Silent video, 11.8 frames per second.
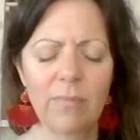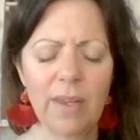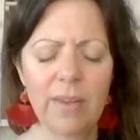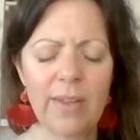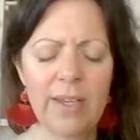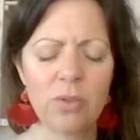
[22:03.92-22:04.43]

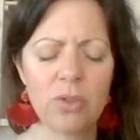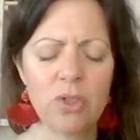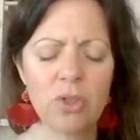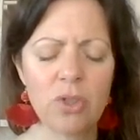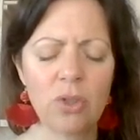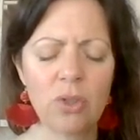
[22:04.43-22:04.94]
And then your
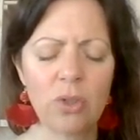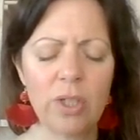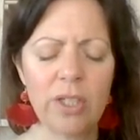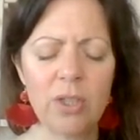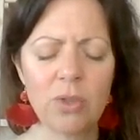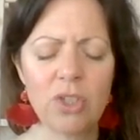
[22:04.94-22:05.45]
jaw
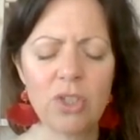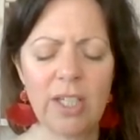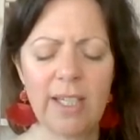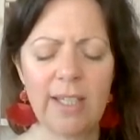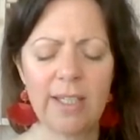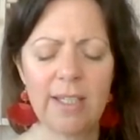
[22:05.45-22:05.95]
and your
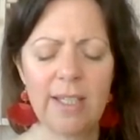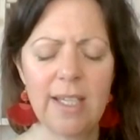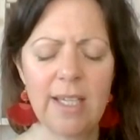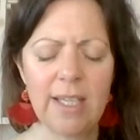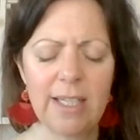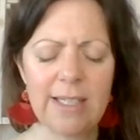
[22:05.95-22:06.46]
chin,
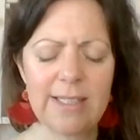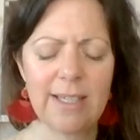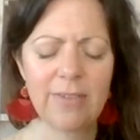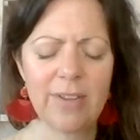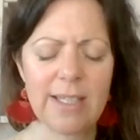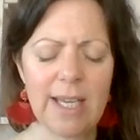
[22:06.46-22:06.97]
and see
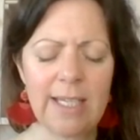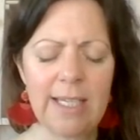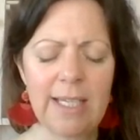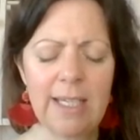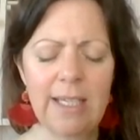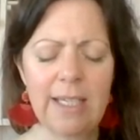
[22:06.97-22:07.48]
if there's
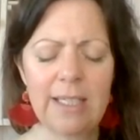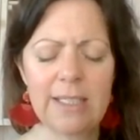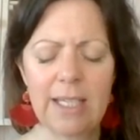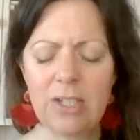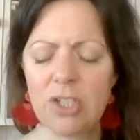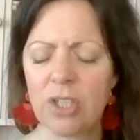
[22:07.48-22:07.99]
any
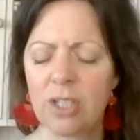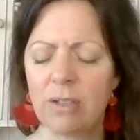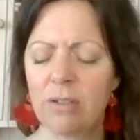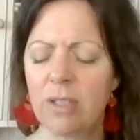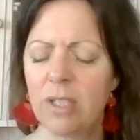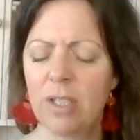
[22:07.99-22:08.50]

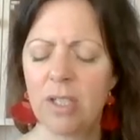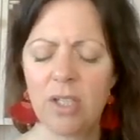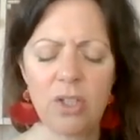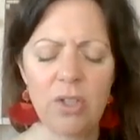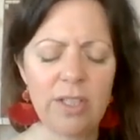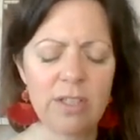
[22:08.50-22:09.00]
tension
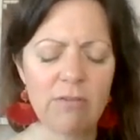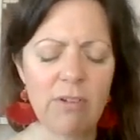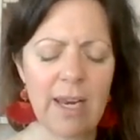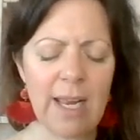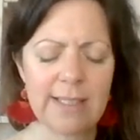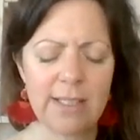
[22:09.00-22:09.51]
you need to
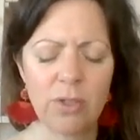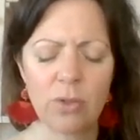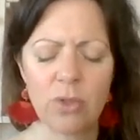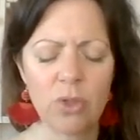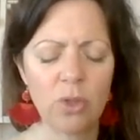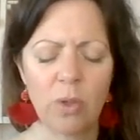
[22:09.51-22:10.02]
relax in your
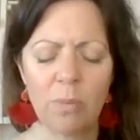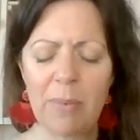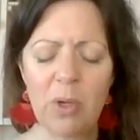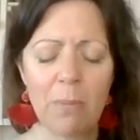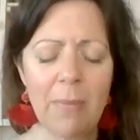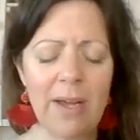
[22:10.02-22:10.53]
jaw.
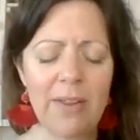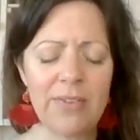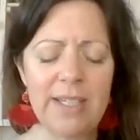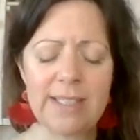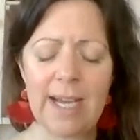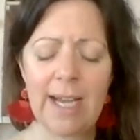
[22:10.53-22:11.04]
Maybe your mouth
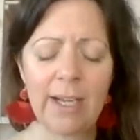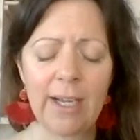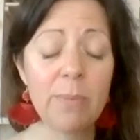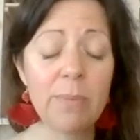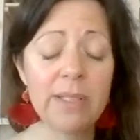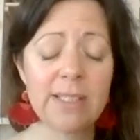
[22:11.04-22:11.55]
needs to hang
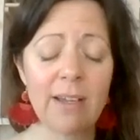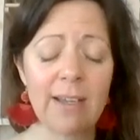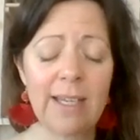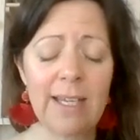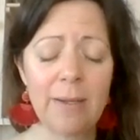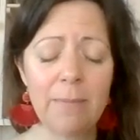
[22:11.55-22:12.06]
open
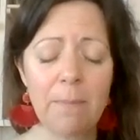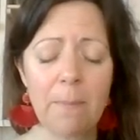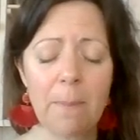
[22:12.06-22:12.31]
slightly.